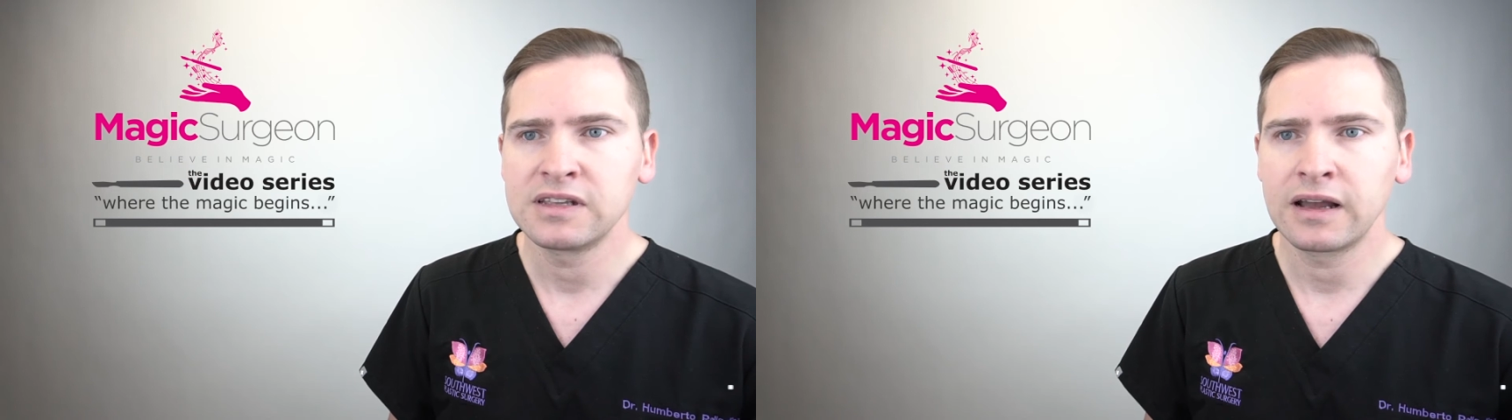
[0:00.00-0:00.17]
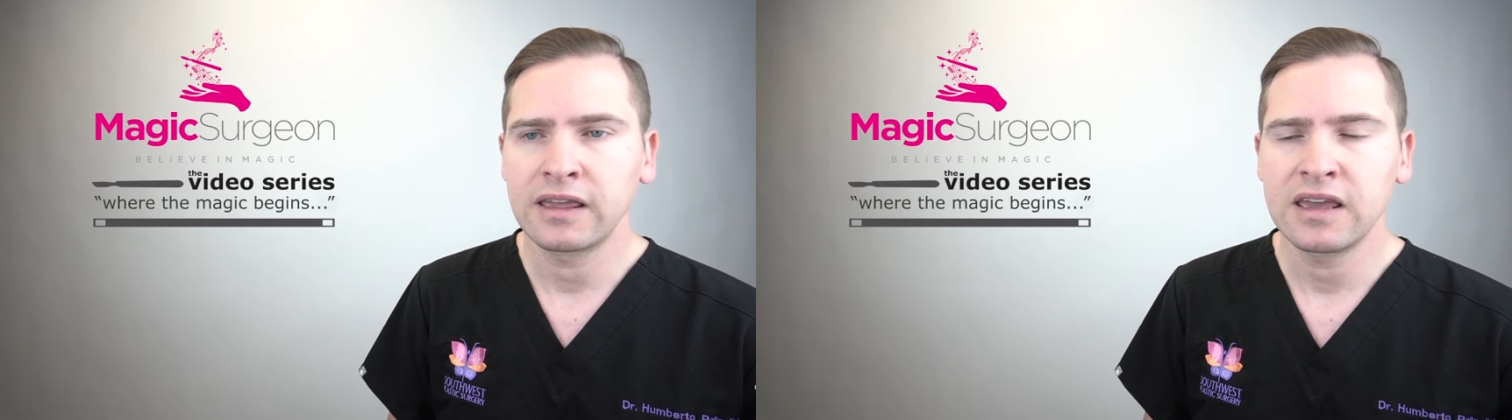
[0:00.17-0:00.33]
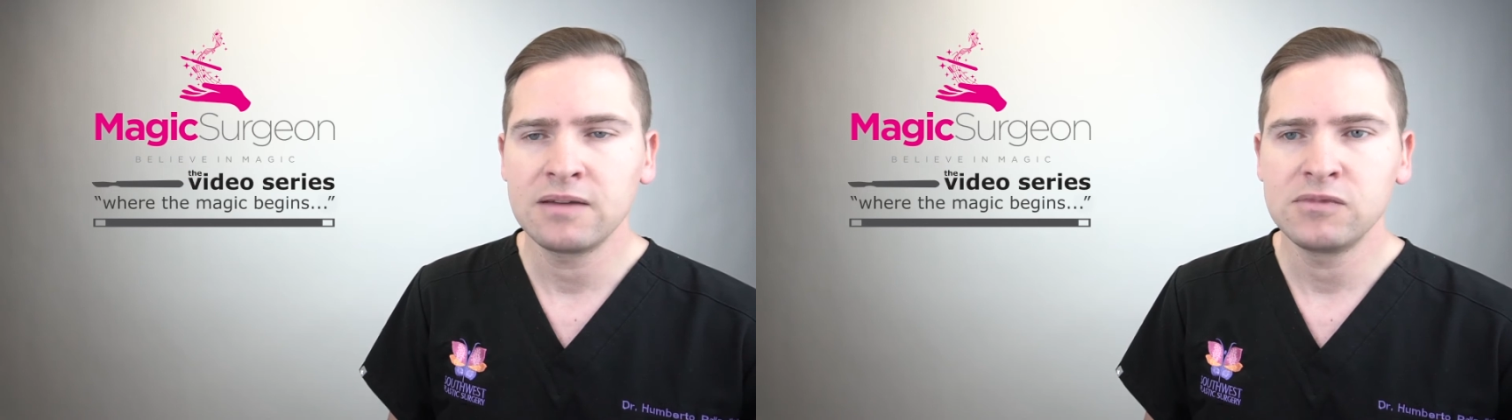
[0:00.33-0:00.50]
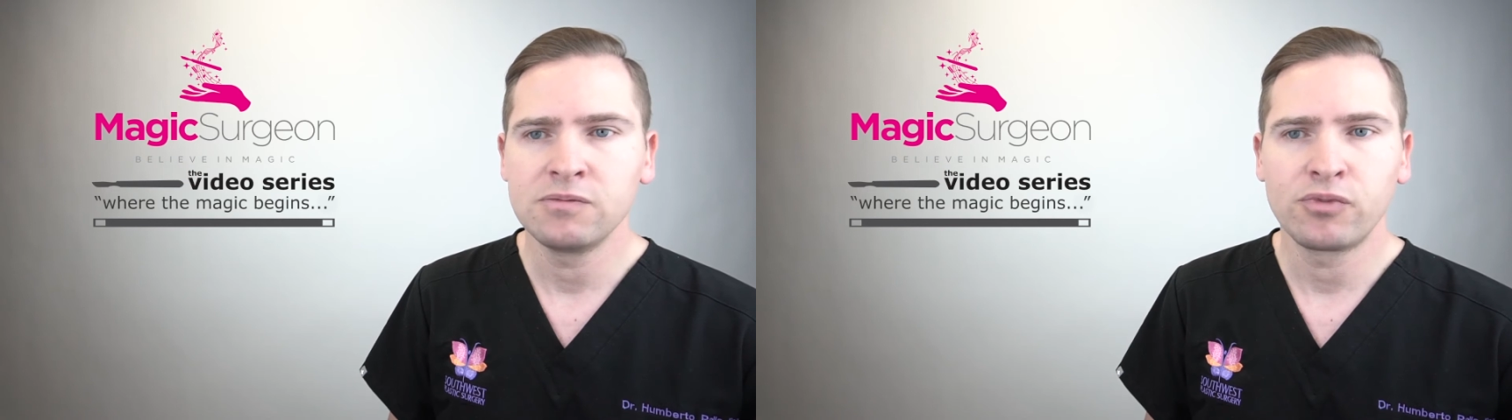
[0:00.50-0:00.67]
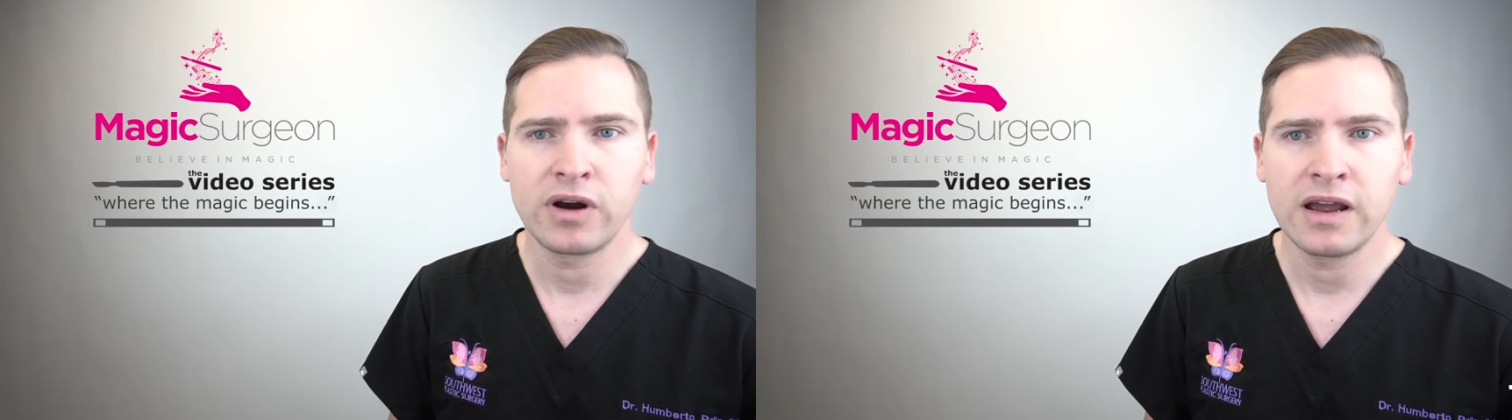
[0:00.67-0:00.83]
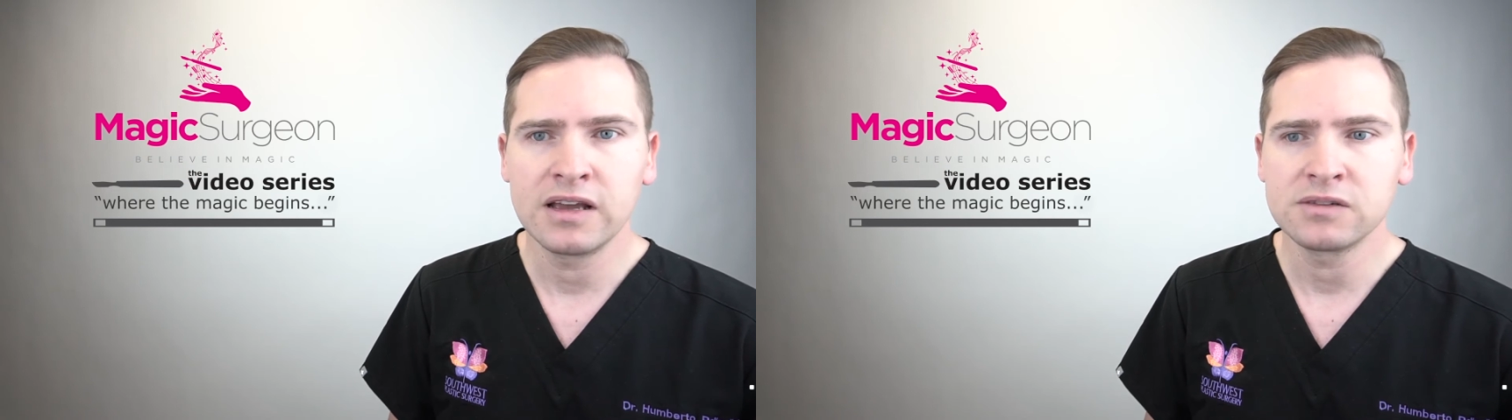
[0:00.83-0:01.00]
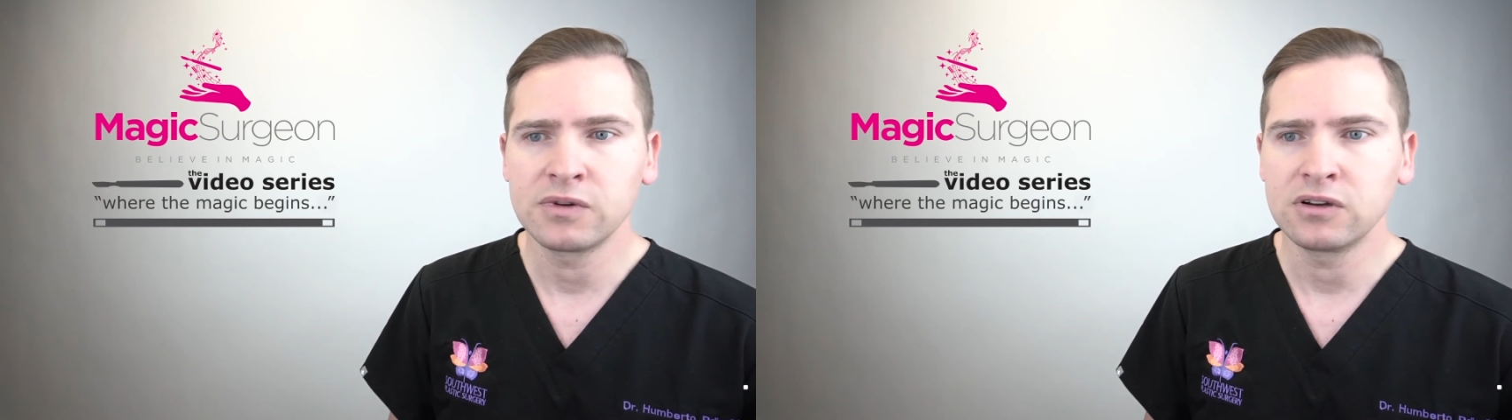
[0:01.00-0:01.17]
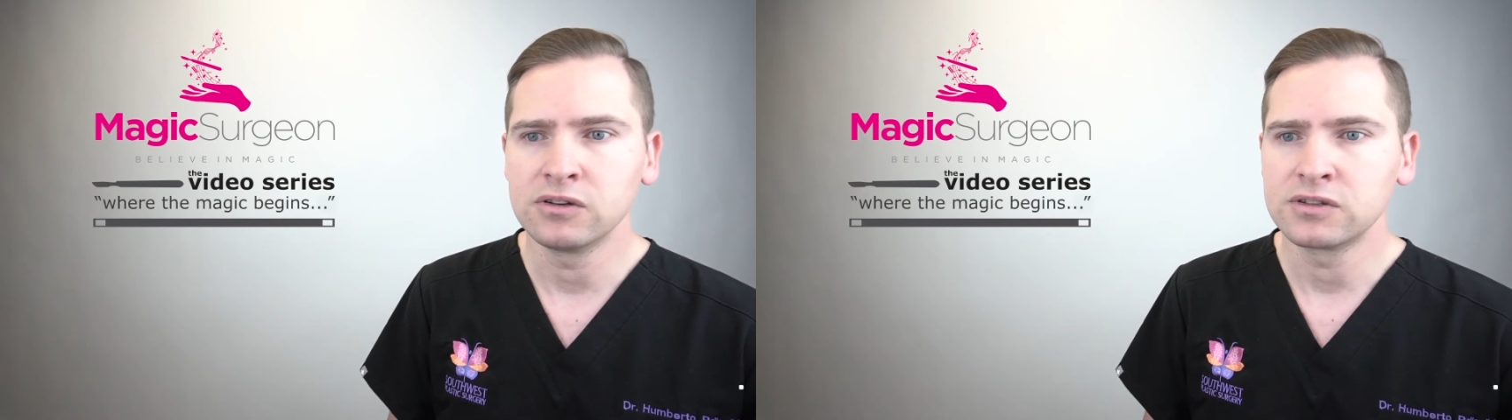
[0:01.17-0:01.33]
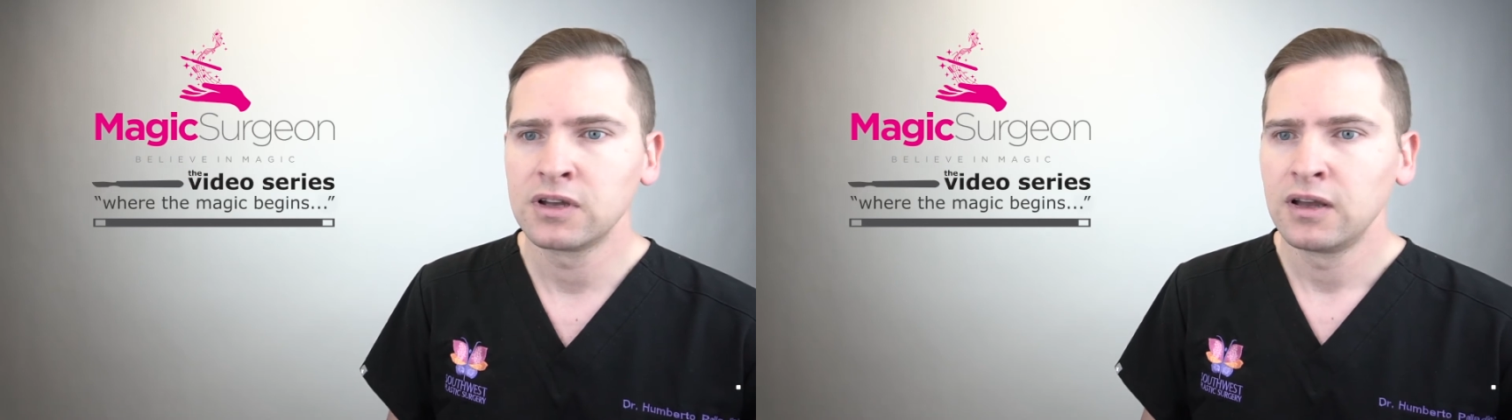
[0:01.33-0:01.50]
that came depressed
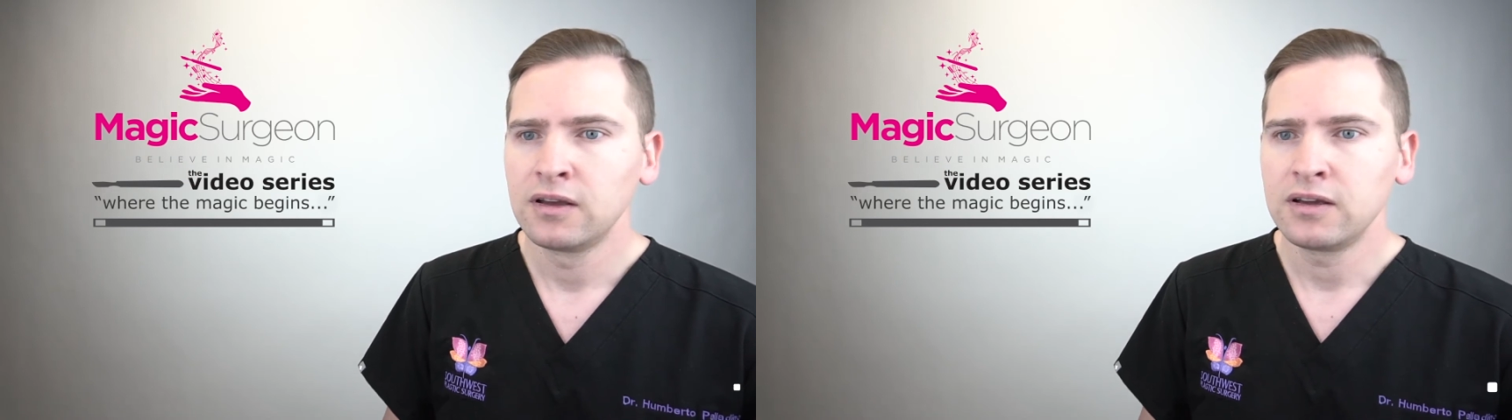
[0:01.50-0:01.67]
because,